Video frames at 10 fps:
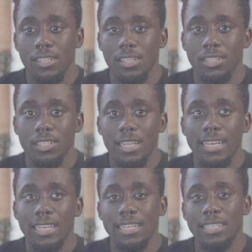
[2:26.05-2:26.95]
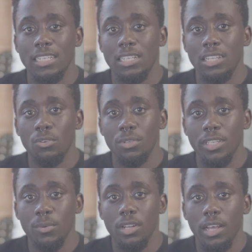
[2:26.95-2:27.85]
Just because I did
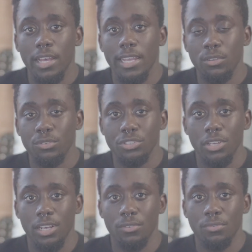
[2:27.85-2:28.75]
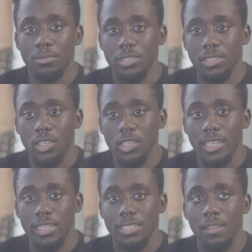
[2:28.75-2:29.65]
low-key want a high angle shot from the
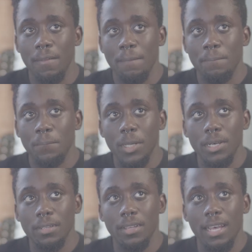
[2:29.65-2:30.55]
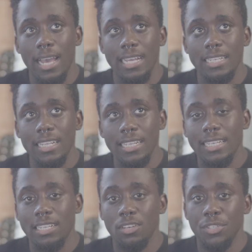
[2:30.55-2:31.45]
staircase, but I didn't
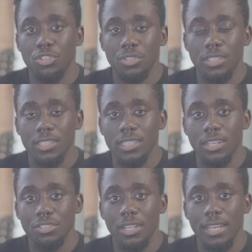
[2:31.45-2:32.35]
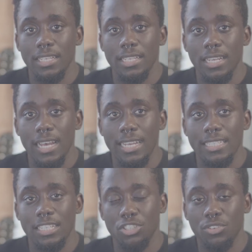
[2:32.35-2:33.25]
get enough of the tree in it, and I was like, I
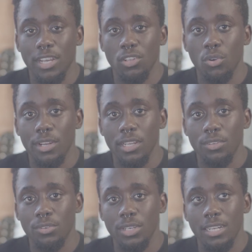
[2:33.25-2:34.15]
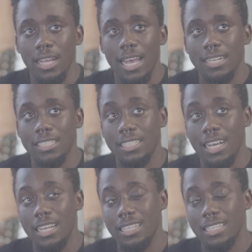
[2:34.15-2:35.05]
guess I should try a lower angle, and I actually
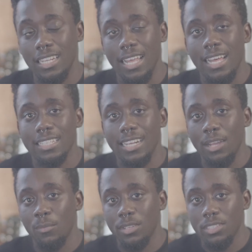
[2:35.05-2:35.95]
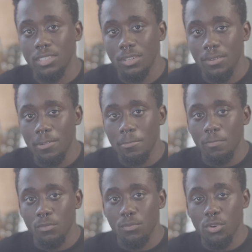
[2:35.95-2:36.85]
kind of glad that I went
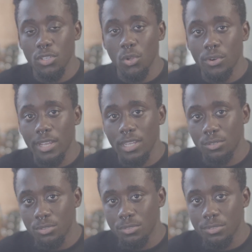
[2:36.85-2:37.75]
for the lower angle.